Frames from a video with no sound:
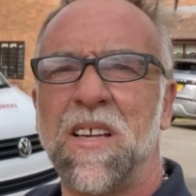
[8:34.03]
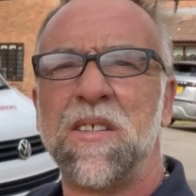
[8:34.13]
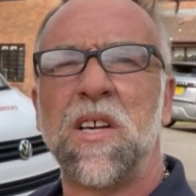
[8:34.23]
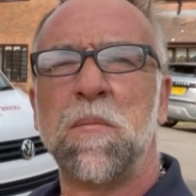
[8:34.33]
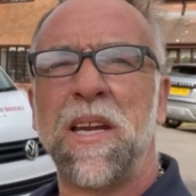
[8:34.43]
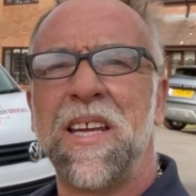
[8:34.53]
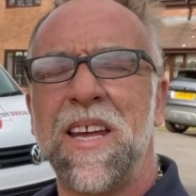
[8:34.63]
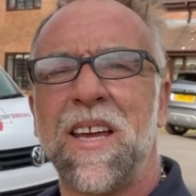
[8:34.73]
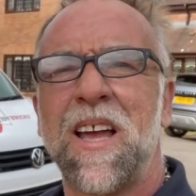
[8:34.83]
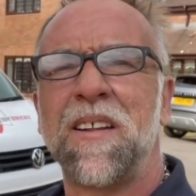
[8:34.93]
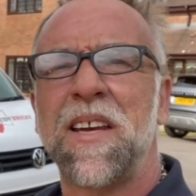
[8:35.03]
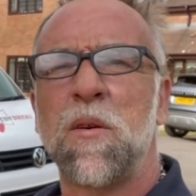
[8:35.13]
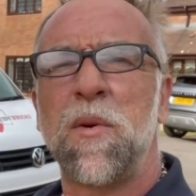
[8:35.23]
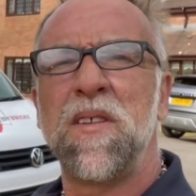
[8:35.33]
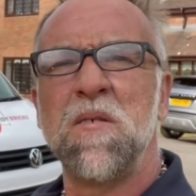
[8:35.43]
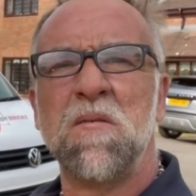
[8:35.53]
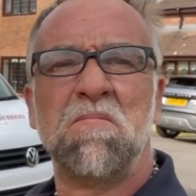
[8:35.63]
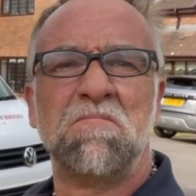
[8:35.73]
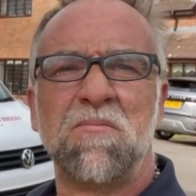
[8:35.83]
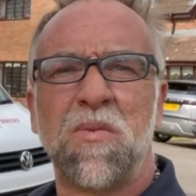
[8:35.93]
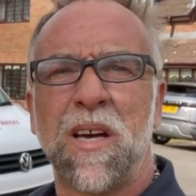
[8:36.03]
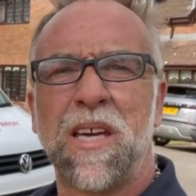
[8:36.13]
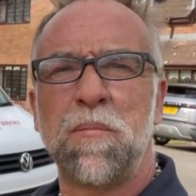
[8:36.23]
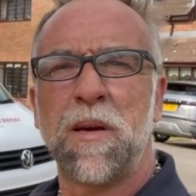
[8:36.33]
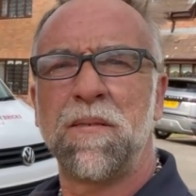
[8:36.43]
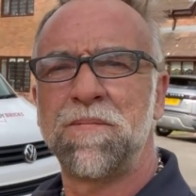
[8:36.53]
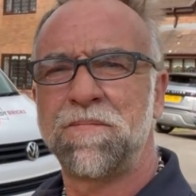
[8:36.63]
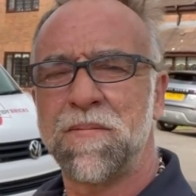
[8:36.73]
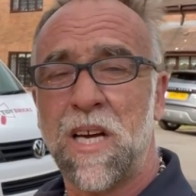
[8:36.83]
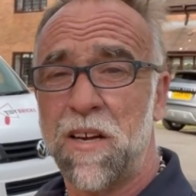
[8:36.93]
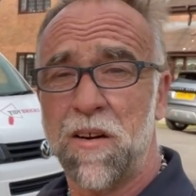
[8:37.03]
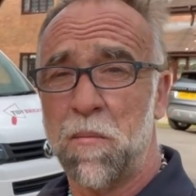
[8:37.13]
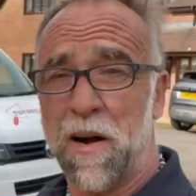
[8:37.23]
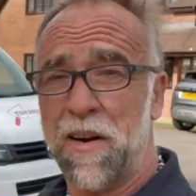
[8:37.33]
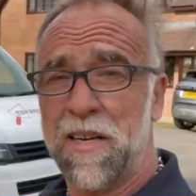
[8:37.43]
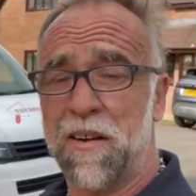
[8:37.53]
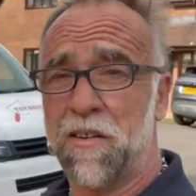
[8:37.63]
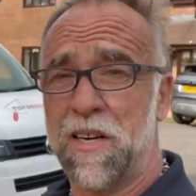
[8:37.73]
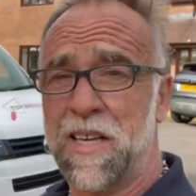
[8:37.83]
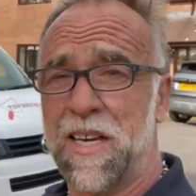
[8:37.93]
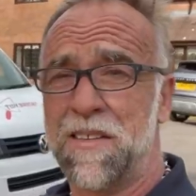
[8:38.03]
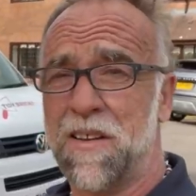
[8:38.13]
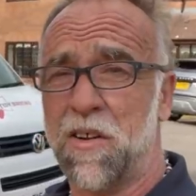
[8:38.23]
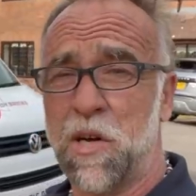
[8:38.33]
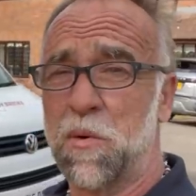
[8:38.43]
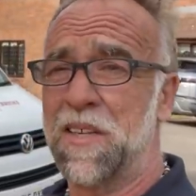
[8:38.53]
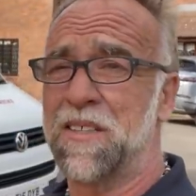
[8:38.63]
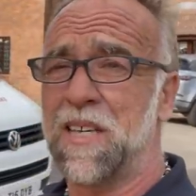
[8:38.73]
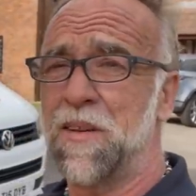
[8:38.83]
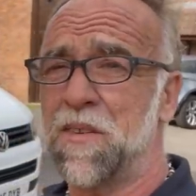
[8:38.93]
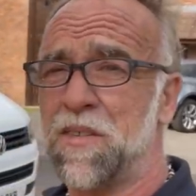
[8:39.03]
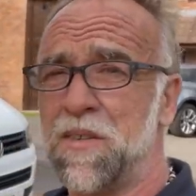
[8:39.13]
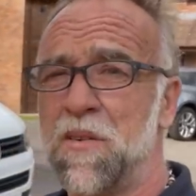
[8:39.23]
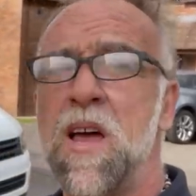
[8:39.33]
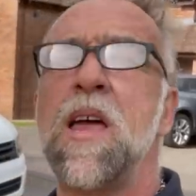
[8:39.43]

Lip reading: It's only money in it. Can't take it with you. I'll keep it. And I'm not married. I haven't got any kids. I've got nobody to leave it to.